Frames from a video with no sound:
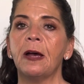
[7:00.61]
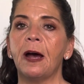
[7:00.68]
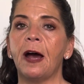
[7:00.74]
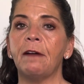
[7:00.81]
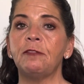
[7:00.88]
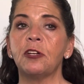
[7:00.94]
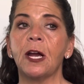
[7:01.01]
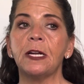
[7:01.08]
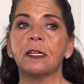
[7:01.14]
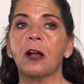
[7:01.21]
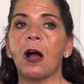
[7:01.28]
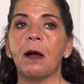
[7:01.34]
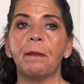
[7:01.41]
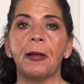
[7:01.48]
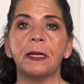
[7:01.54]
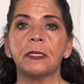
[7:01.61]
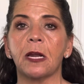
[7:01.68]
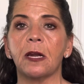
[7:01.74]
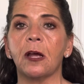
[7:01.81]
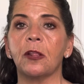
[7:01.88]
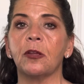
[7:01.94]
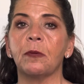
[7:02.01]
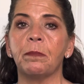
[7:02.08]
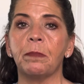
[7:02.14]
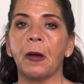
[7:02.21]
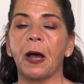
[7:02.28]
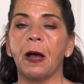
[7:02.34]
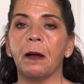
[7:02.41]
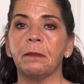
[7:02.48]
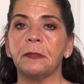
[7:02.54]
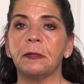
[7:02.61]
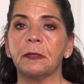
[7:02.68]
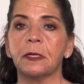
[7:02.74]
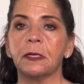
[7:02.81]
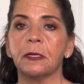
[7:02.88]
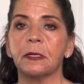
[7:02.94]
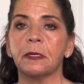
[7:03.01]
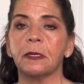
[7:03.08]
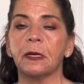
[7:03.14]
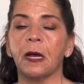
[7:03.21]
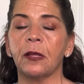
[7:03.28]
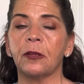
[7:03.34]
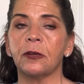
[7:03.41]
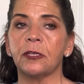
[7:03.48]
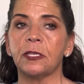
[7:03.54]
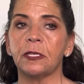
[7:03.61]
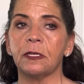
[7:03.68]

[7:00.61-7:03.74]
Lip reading: I've tried to comment other